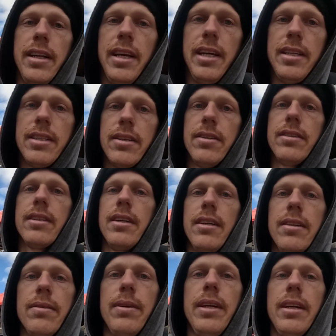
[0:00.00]
need to, so
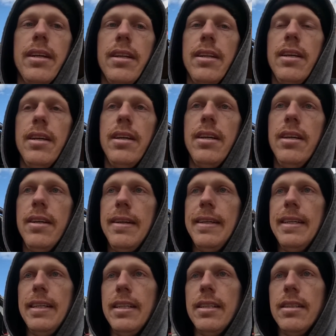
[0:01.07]
that we can
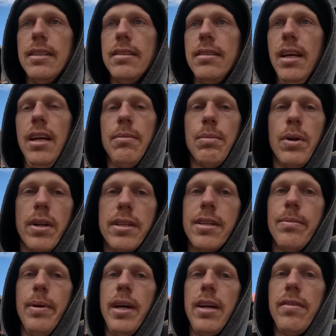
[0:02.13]
put it to
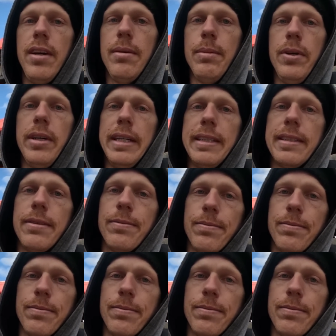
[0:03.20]
the back of our mines.